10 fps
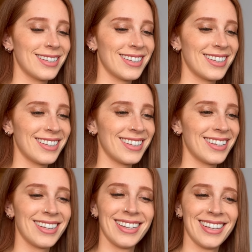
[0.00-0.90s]

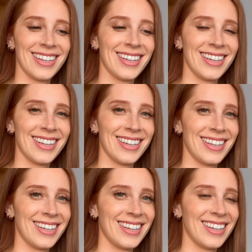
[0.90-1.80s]

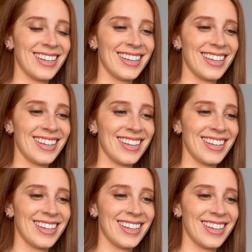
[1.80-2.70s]

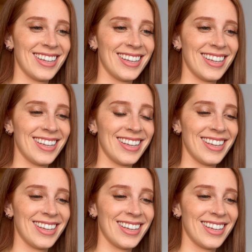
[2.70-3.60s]

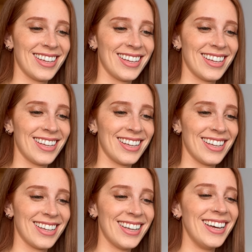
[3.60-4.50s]

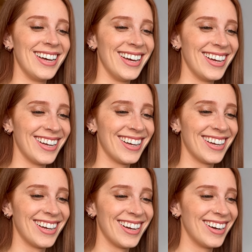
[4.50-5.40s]
No one is speaking in this clip.